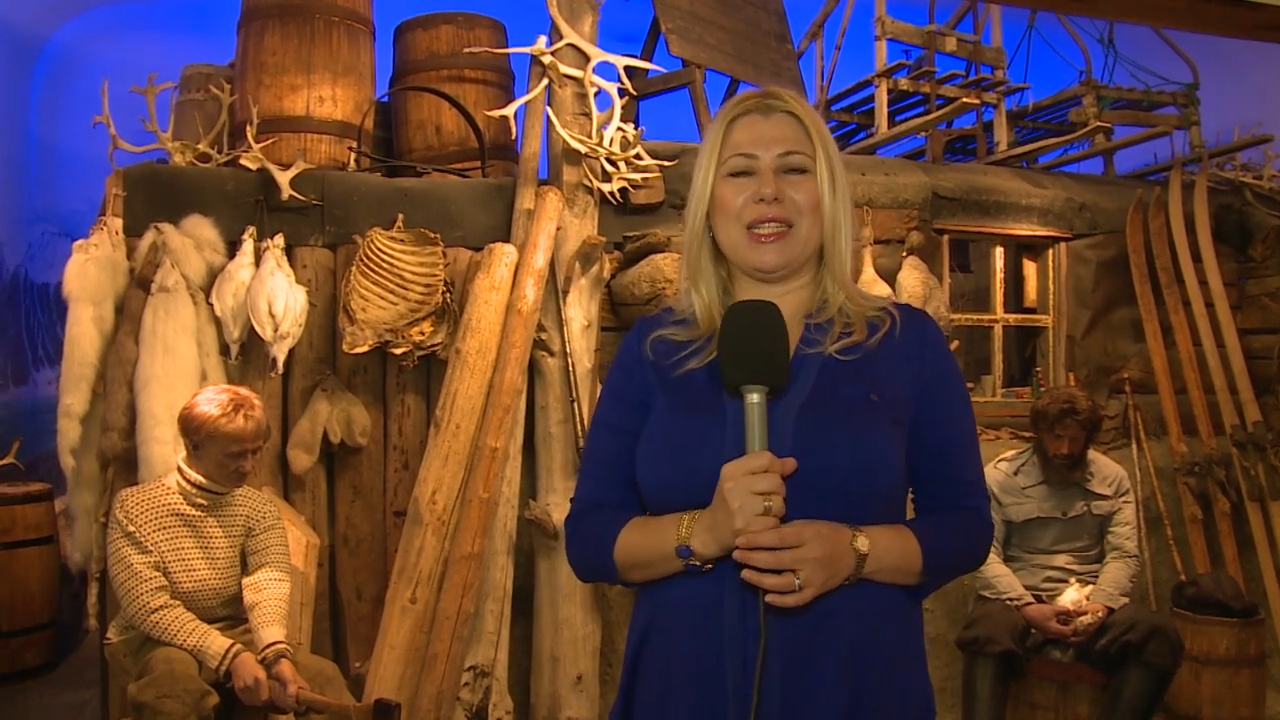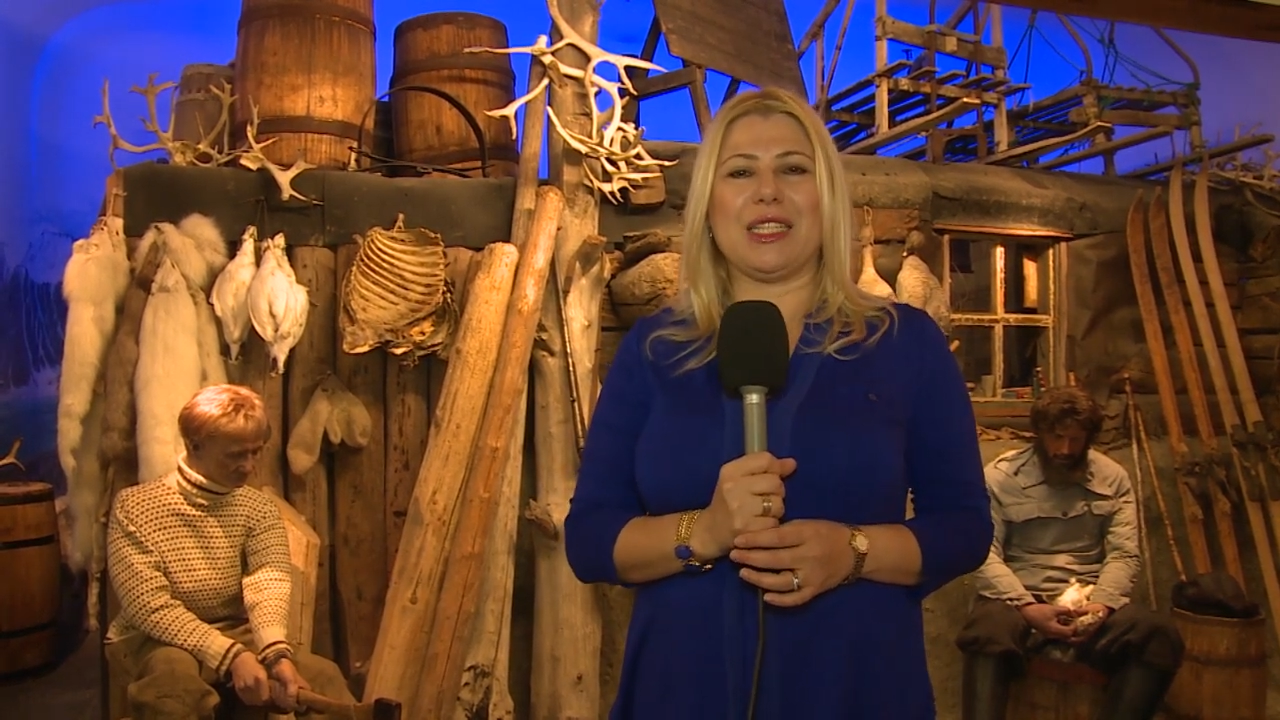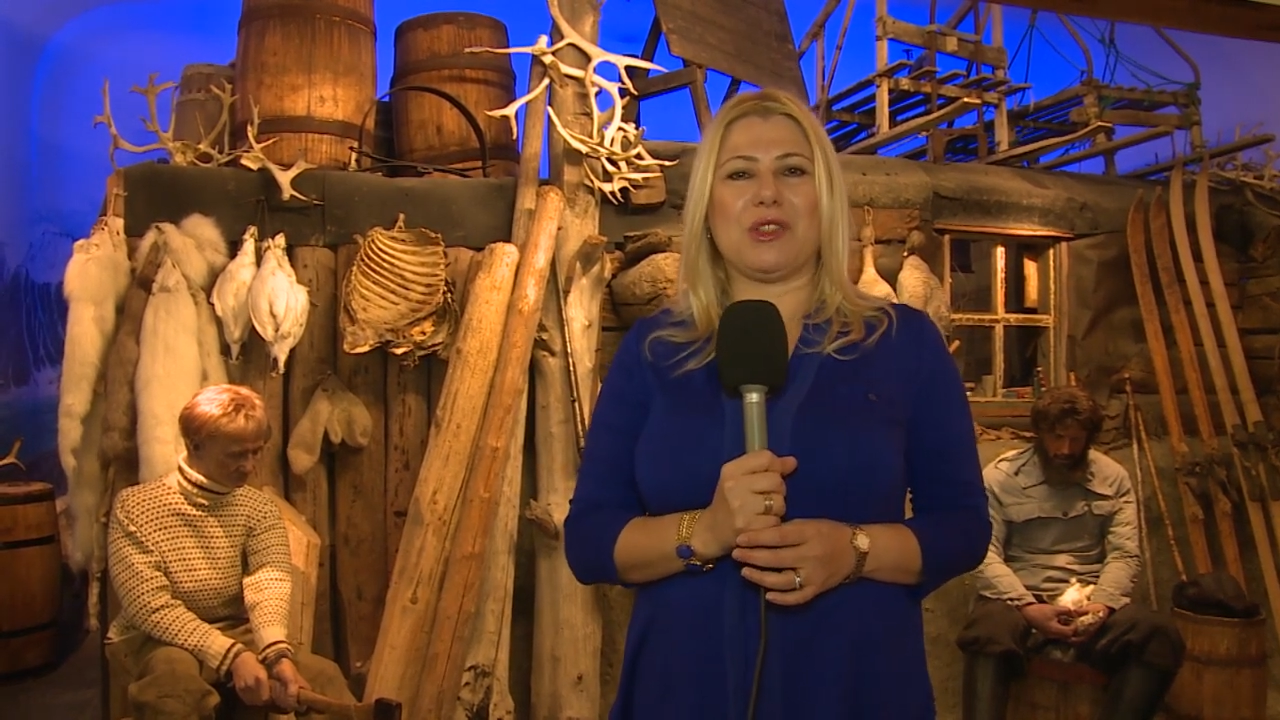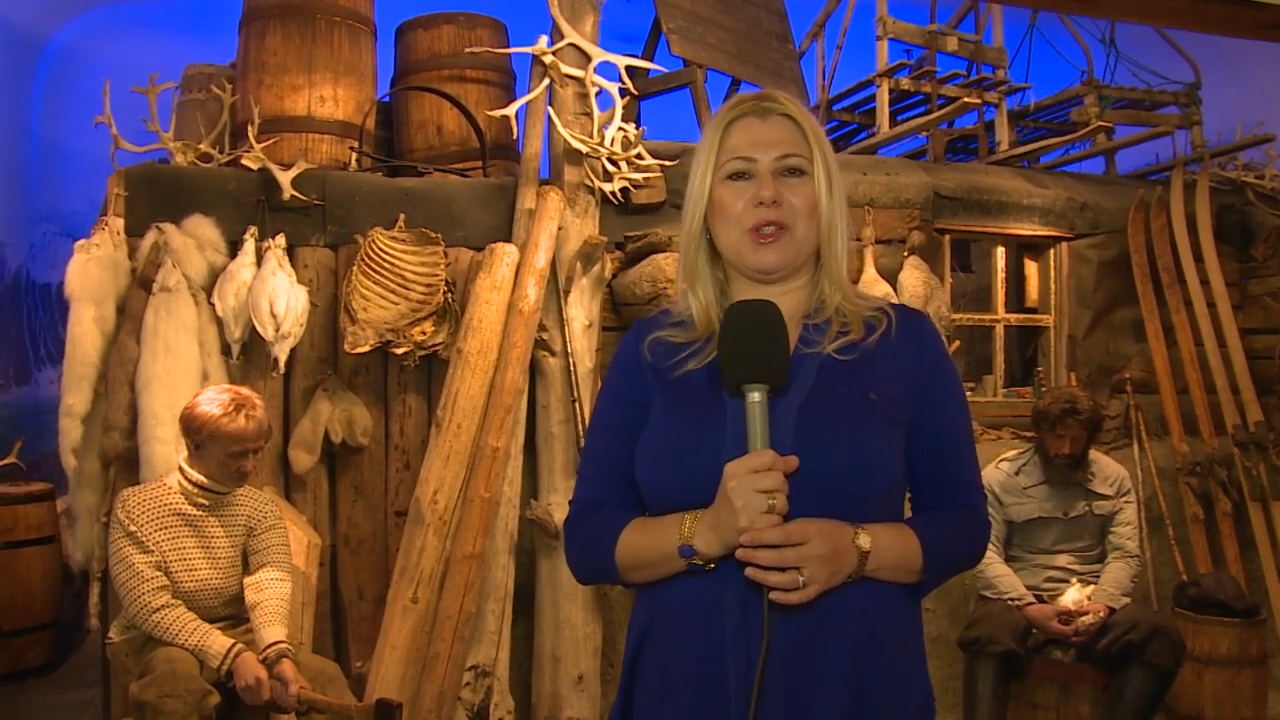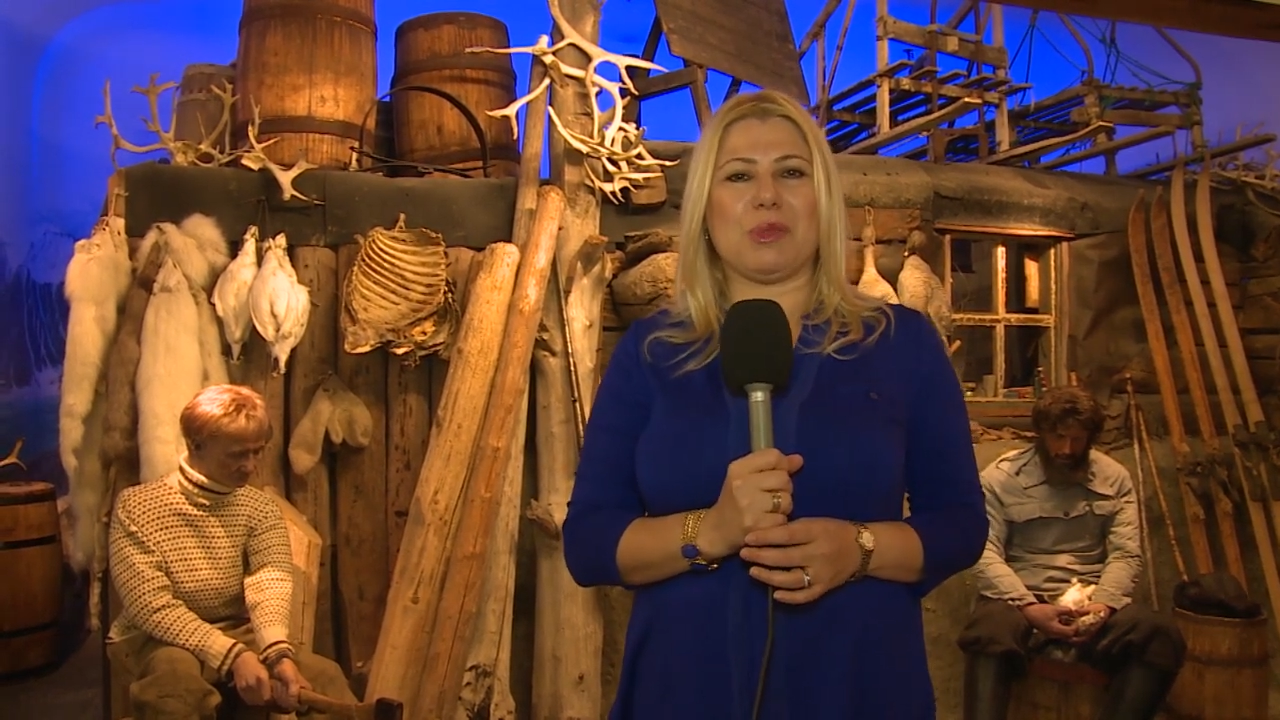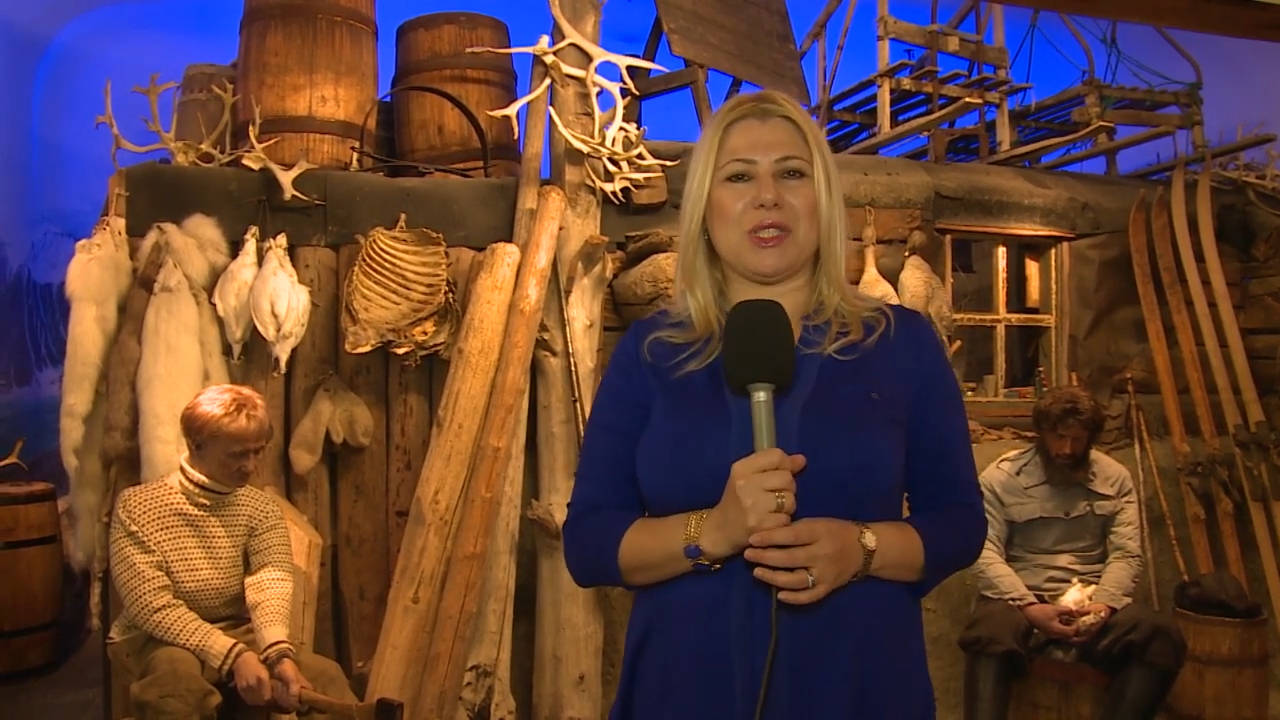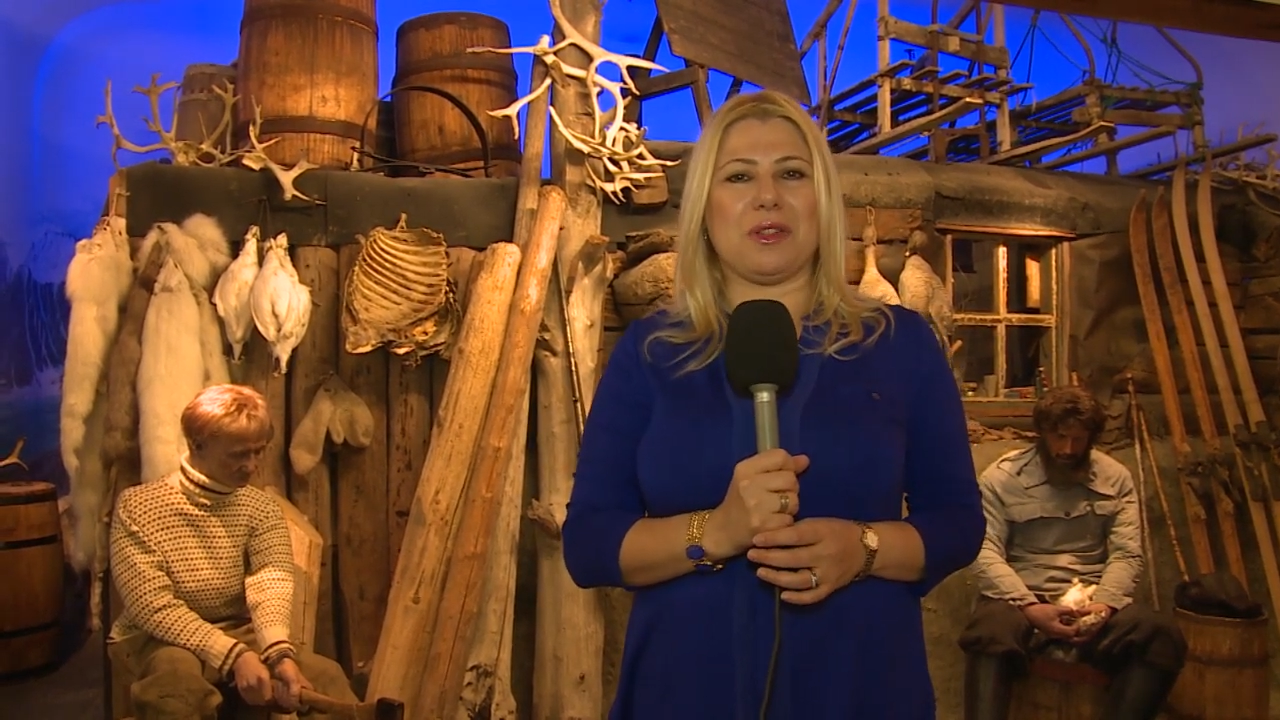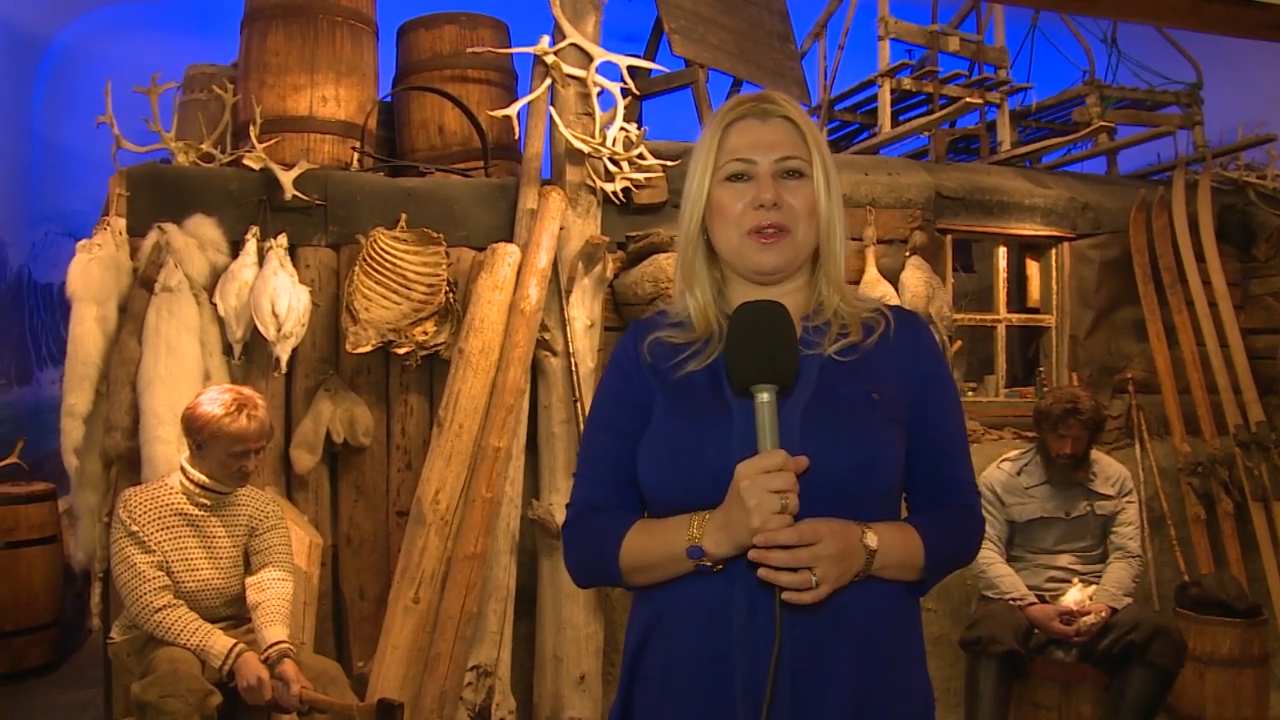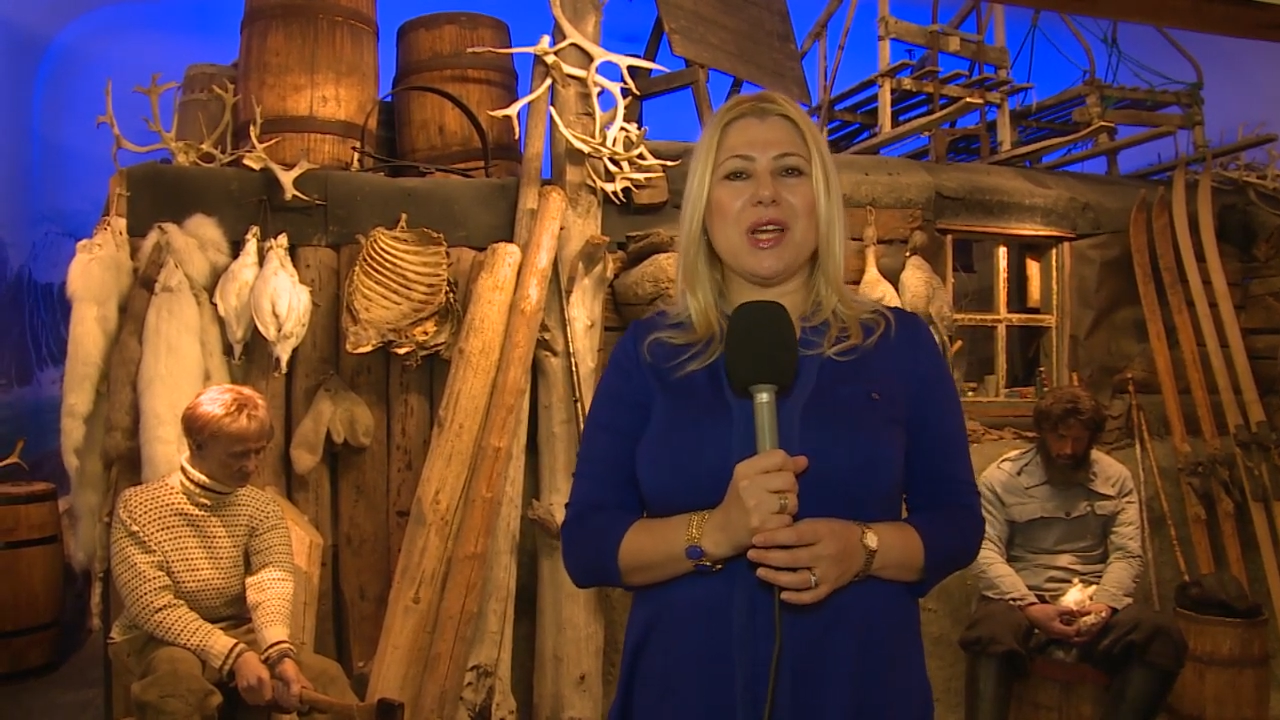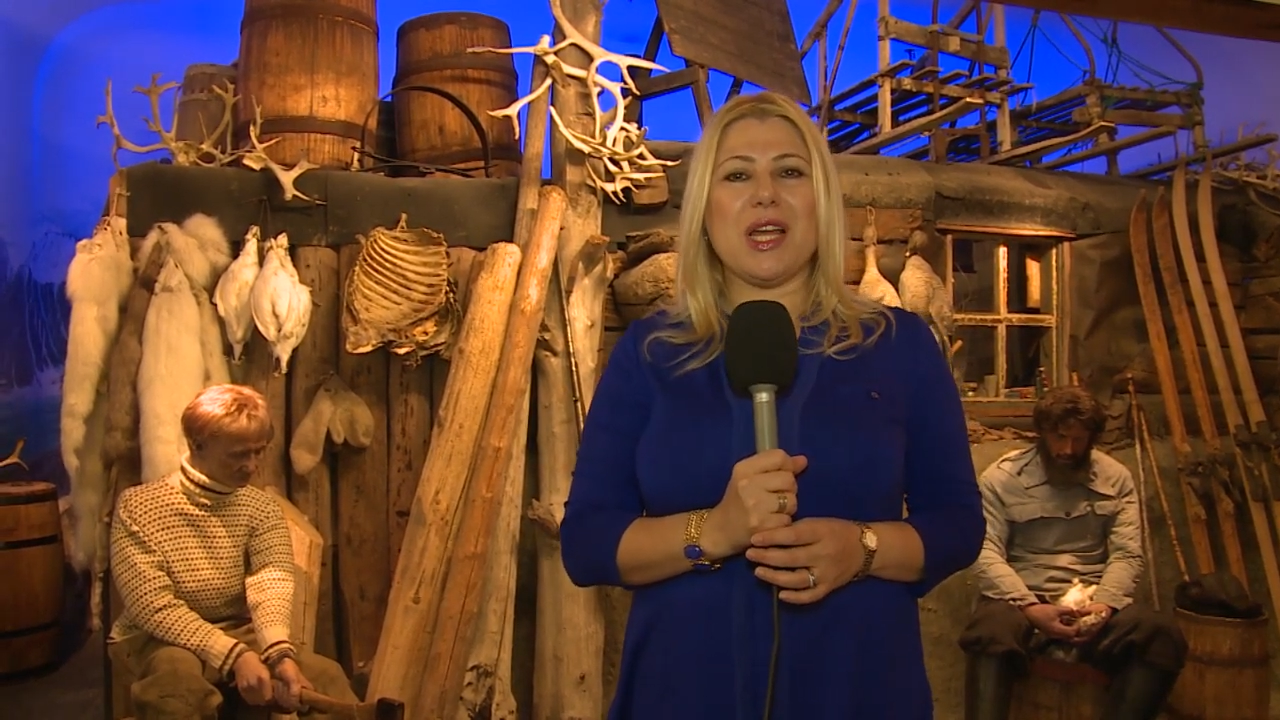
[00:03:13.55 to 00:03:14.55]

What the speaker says: in Tromsø,